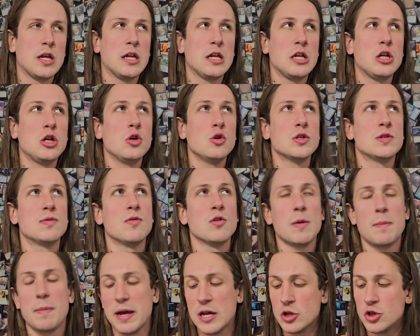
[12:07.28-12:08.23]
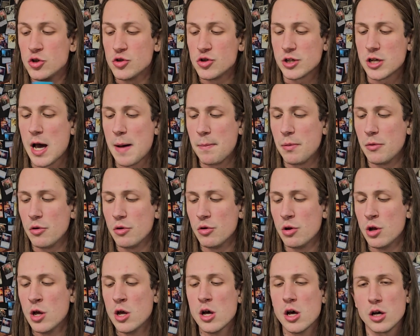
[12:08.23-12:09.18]
useful in a pinch. There's a
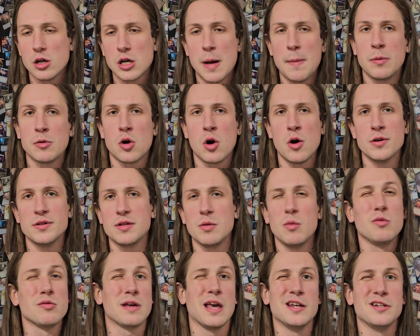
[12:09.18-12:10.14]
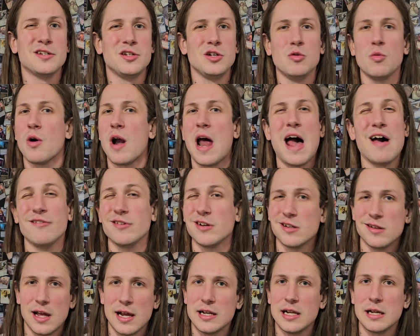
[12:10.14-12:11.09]
couple cards that we'll get to where having
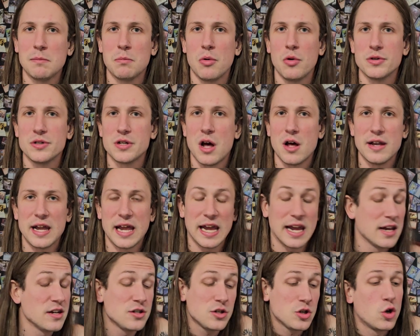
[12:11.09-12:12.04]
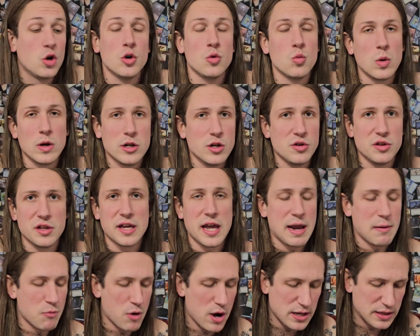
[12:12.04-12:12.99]
a Lightning Bolt on hand could win you the
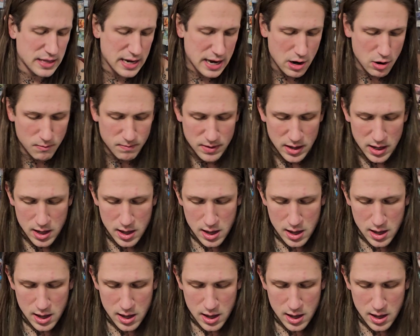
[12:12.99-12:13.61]
game right there.